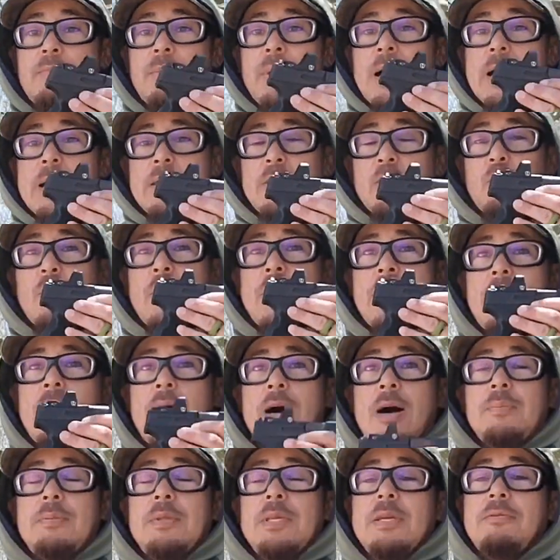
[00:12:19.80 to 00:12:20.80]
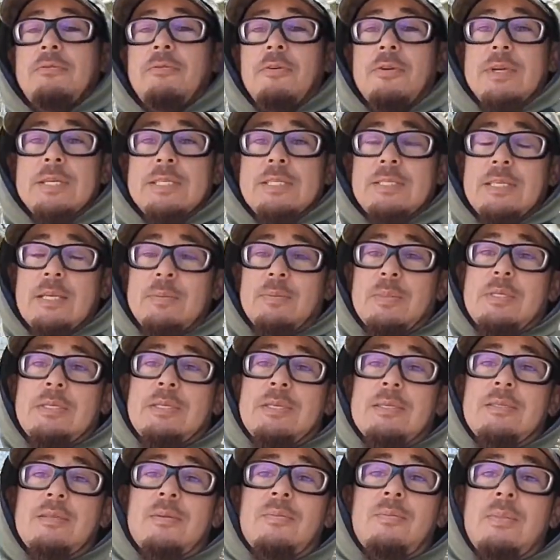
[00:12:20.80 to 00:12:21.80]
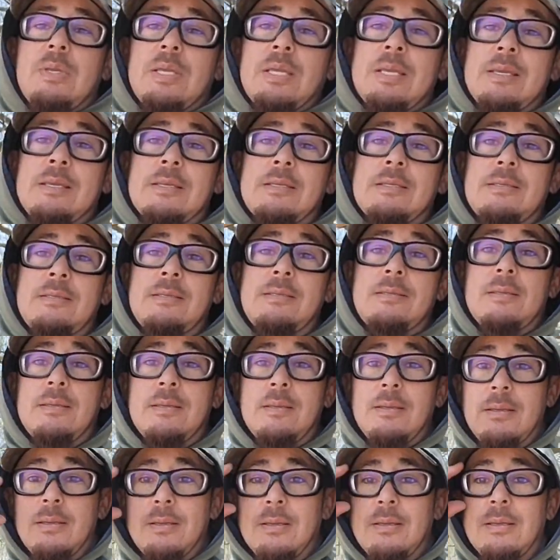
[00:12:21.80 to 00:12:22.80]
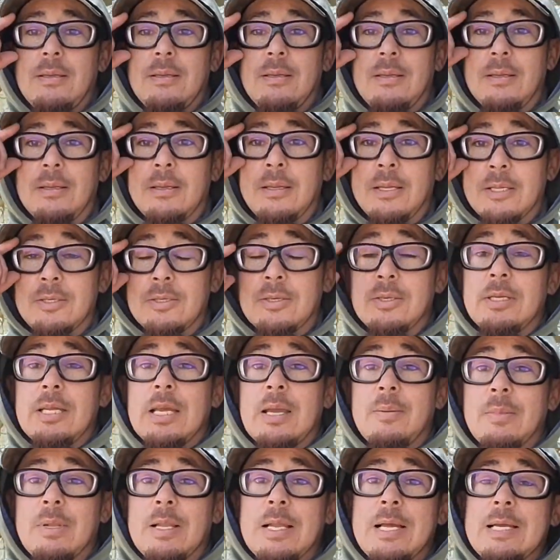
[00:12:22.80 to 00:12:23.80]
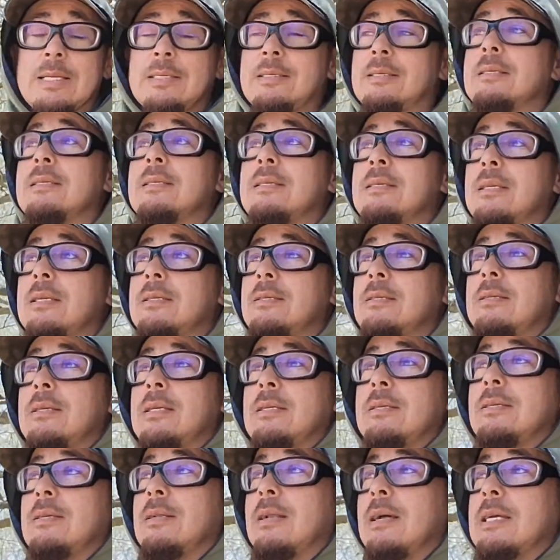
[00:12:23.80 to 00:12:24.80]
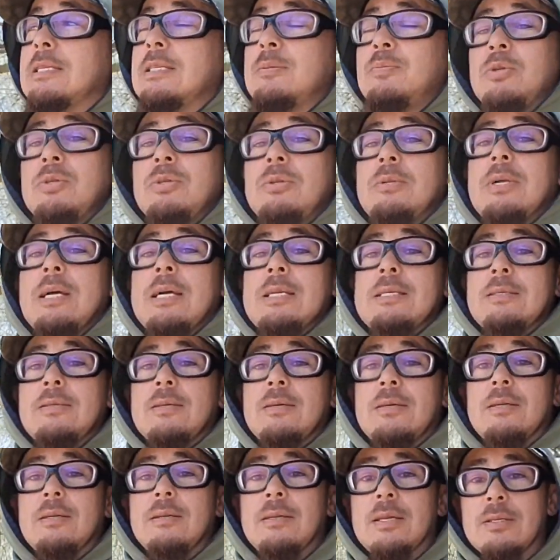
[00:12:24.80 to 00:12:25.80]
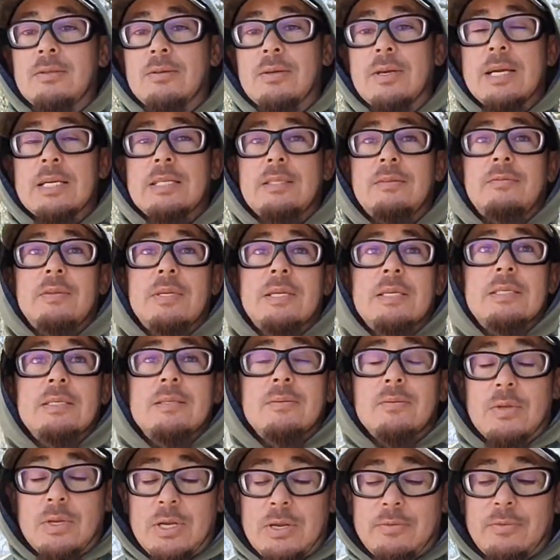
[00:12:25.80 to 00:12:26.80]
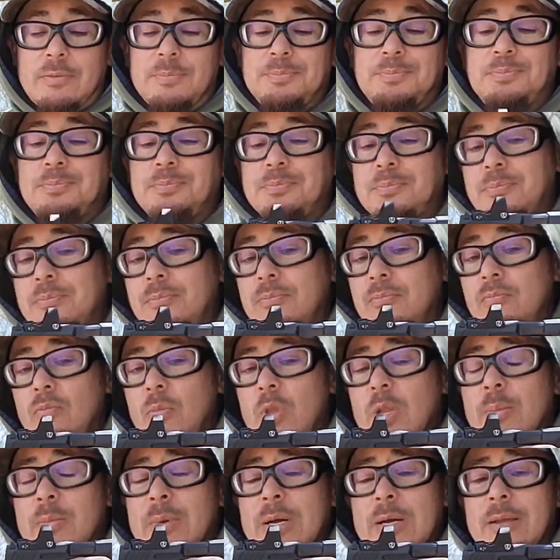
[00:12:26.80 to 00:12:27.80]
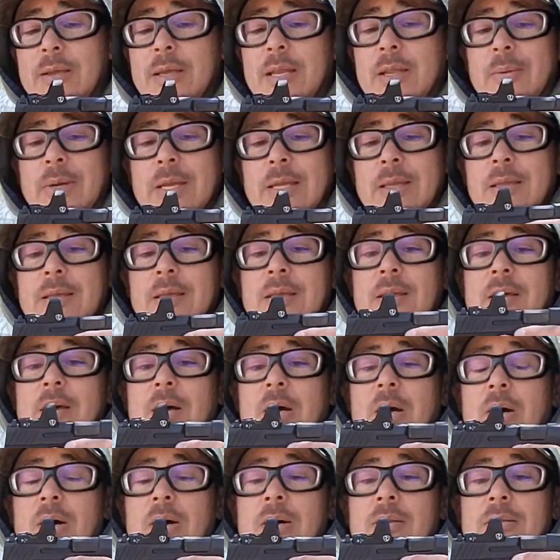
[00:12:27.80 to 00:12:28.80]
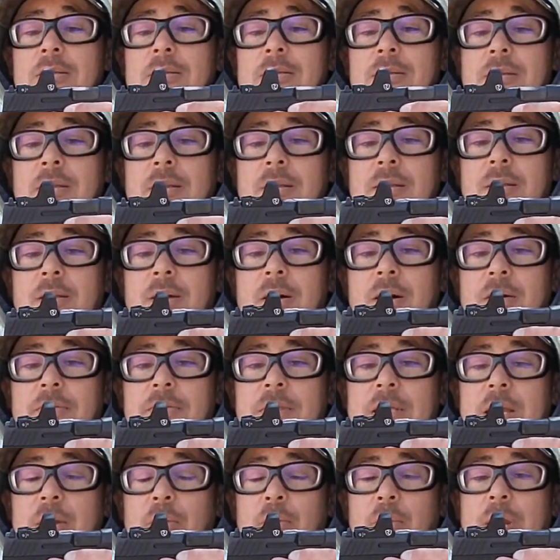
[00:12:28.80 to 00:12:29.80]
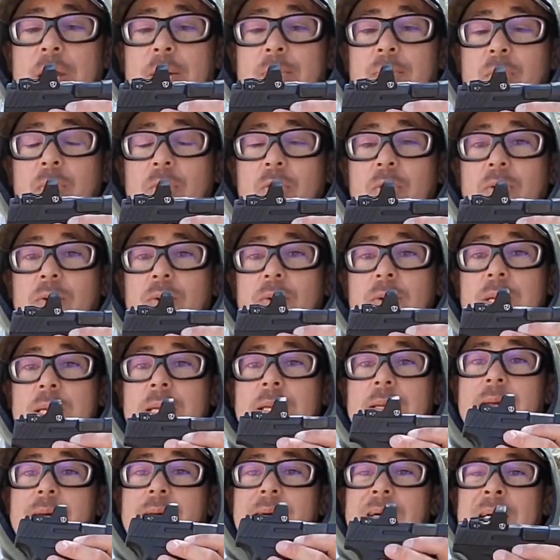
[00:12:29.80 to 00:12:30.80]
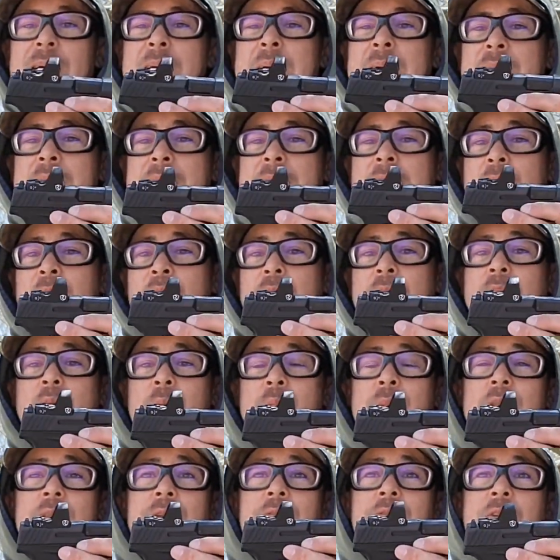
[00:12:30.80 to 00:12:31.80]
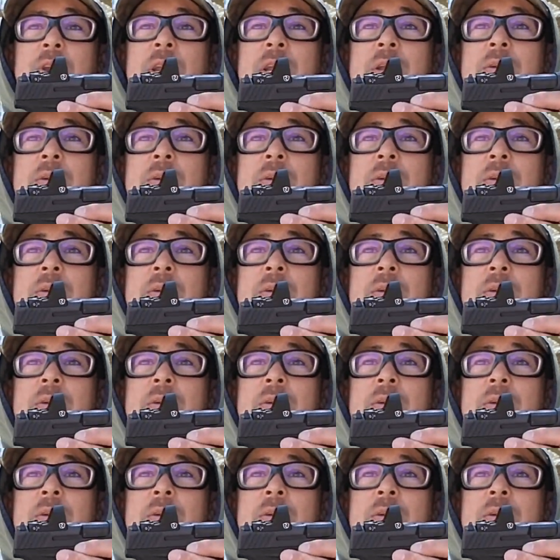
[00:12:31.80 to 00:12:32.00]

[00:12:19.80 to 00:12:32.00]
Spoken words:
buying the right optic for your astigmatism is get your damn glasses. Get your glasses, put your glasses on, get your eyes fixed, whatever. But anyway, off that ramble. Not recommended for